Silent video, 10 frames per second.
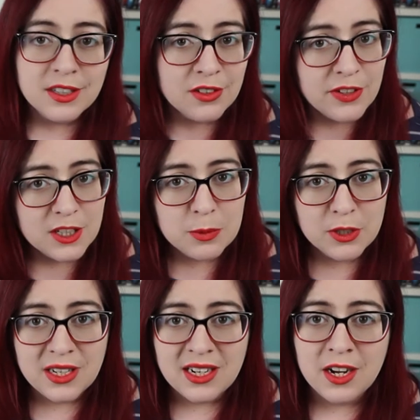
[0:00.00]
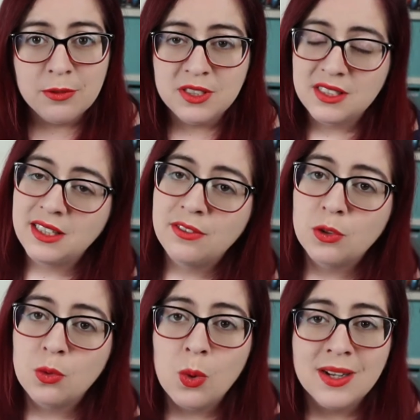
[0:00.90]
The first book that I received
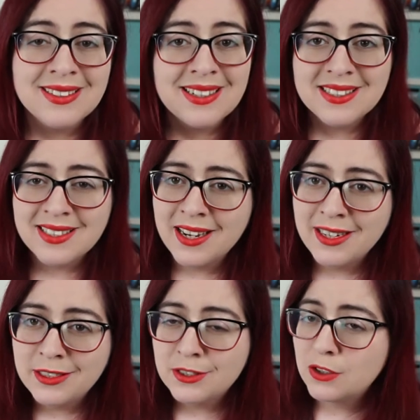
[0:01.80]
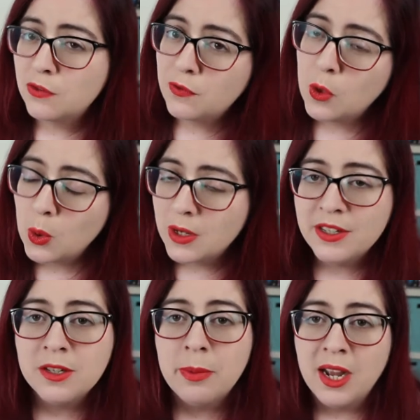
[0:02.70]
was Silence
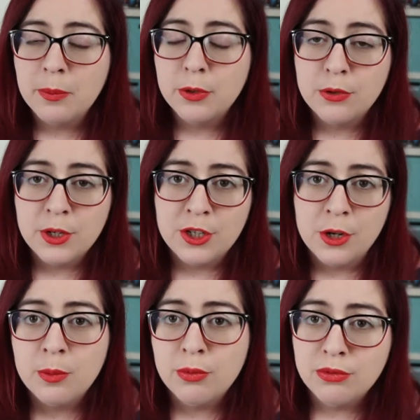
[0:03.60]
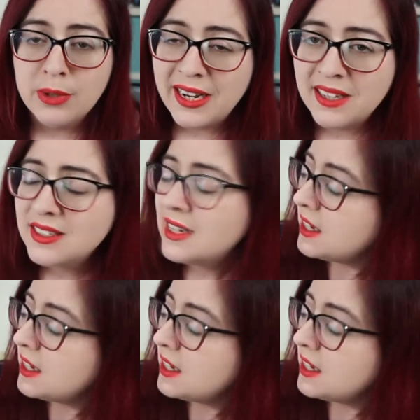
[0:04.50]
Fallen by Patricia Briggs,